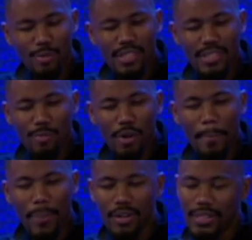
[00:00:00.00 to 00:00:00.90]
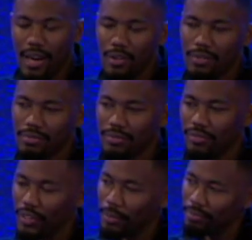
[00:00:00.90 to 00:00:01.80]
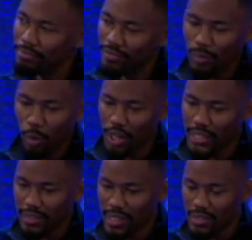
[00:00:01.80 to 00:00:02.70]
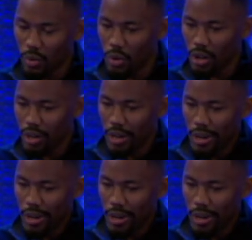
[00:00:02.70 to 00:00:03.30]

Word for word: was somewhat burnt out from working at that store.